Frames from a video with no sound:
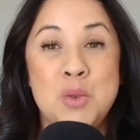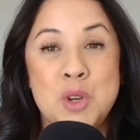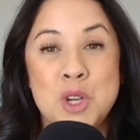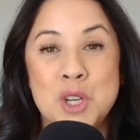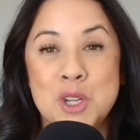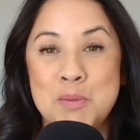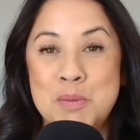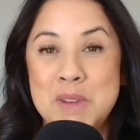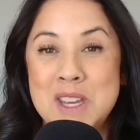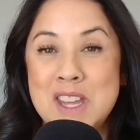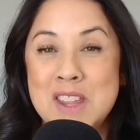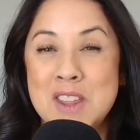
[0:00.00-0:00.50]

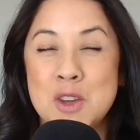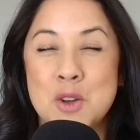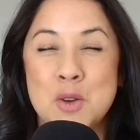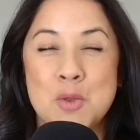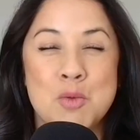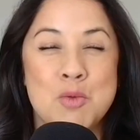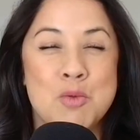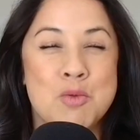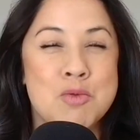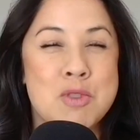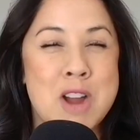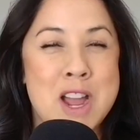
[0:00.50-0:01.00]
could be the
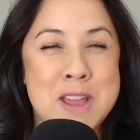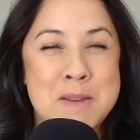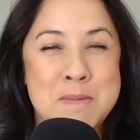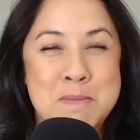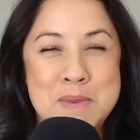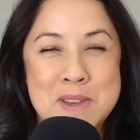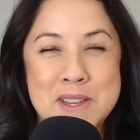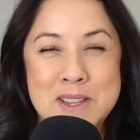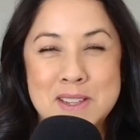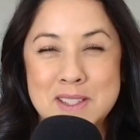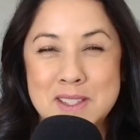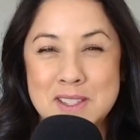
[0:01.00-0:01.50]

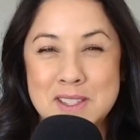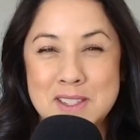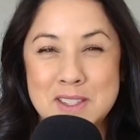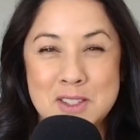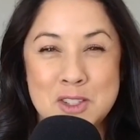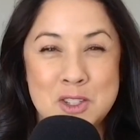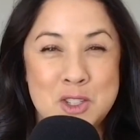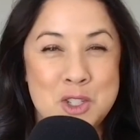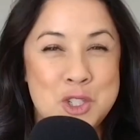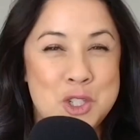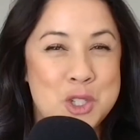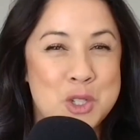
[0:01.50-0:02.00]
ripest,
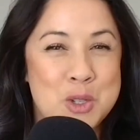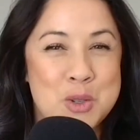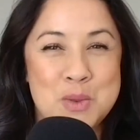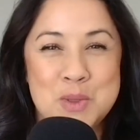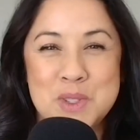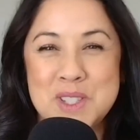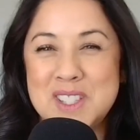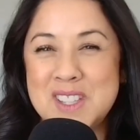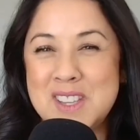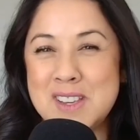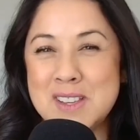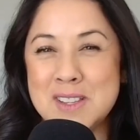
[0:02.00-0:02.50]

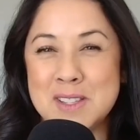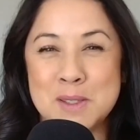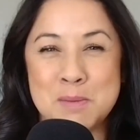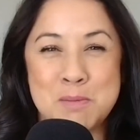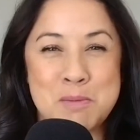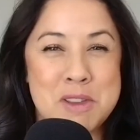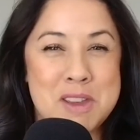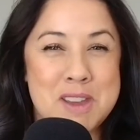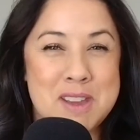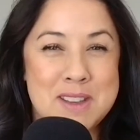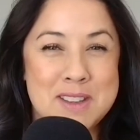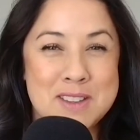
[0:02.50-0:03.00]
juiciest
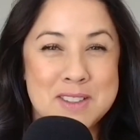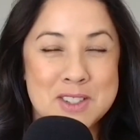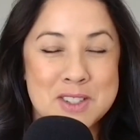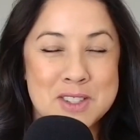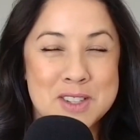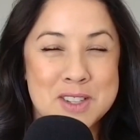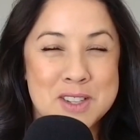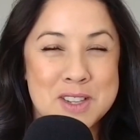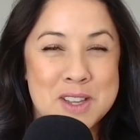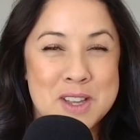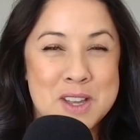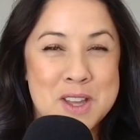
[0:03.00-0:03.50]
peach,